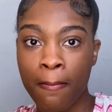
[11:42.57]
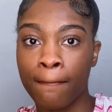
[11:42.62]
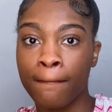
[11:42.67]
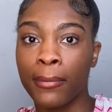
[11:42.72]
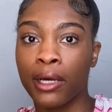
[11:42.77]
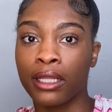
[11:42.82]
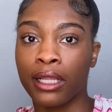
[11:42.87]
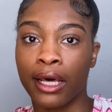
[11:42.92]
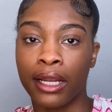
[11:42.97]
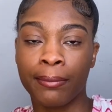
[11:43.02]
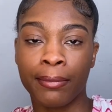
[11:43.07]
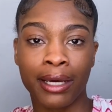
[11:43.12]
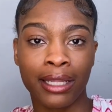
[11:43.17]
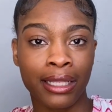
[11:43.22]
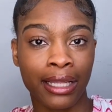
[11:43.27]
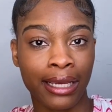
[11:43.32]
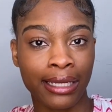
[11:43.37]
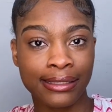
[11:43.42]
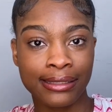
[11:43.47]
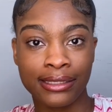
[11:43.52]
A lot of my
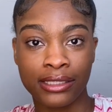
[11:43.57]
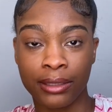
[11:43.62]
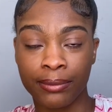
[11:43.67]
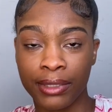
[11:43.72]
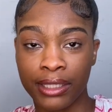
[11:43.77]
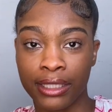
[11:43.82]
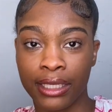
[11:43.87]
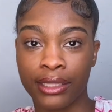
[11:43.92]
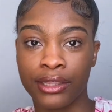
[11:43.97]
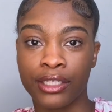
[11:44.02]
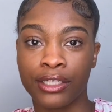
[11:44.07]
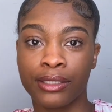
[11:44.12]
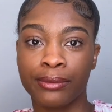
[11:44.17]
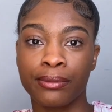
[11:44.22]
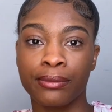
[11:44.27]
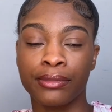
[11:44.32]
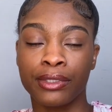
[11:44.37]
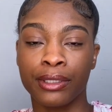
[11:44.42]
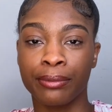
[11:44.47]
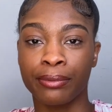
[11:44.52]
clients tell me that
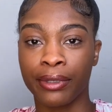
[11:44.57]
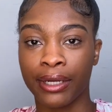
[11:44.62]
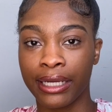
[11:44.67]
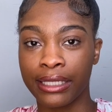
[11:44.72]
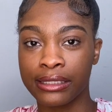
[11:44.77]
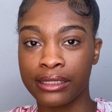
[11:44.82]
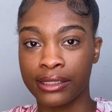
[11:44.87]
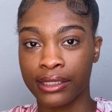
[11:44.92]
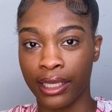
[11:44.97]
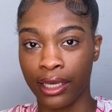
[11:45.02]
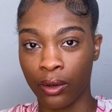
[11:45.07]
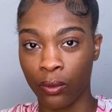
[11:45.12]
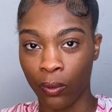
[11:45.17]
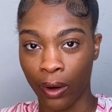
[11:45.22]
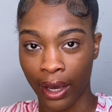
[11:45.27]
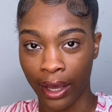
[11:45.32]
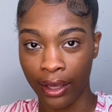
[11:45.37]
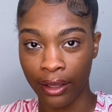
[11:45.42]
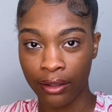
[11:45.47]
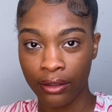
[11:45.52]
their braids stay a
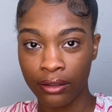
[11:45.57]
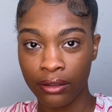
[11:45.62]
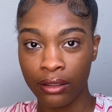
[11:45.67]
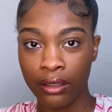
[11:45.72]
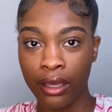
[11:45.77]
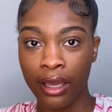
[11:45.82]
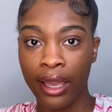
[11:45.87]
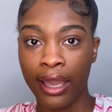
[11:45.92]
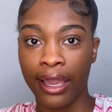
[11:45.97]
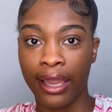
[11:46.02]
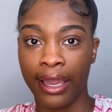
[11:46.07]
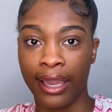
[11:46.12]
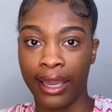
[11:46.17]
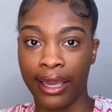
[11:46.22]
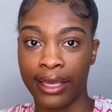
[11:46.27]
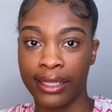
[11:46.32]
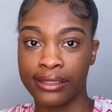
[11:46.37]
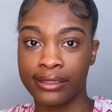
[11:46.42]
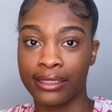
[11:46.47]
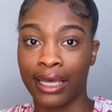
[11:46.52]
while,
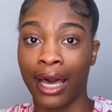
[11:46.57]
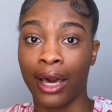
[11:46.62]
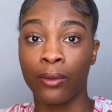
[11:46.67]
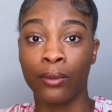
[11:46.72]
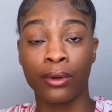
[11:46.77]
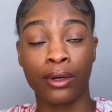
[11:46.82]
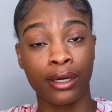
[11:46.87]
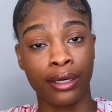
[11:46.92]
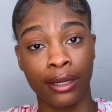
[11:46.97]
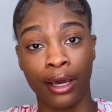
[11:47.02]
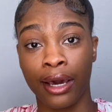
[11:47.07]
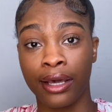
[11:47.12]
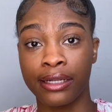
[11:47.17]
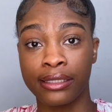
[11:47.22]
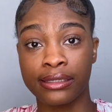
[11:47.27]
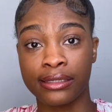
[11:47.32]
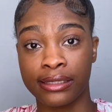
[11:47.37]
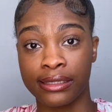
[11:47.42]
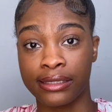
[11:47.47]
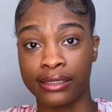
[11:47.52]
and I can
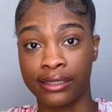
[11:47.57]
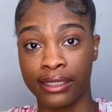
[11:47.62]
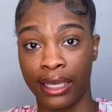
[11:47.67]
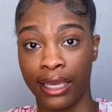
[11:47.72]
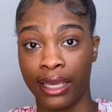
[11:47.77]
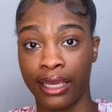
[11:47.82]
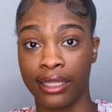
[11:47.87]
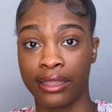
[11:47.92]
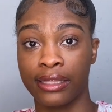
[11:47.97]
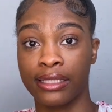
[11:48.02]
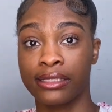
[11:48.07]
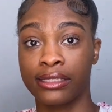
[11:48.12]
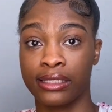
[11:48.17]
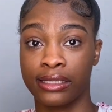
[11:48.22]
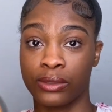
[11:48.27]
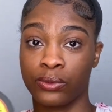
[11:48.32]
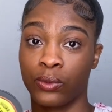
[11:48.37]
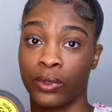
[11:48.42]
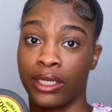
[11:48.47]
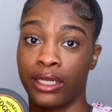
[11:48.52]
honestly say this
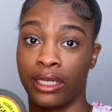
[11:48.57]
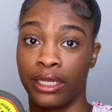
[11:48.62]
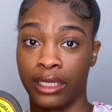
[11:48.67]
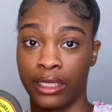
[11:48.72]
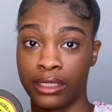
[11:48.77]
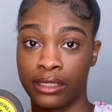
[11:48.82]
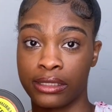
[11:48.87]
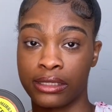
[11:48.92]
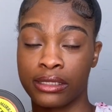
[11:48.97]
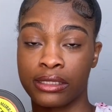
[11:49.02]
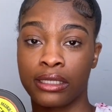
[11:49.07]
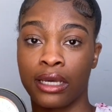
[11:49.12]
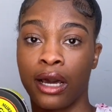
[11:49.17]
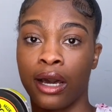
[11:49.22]
is what it is.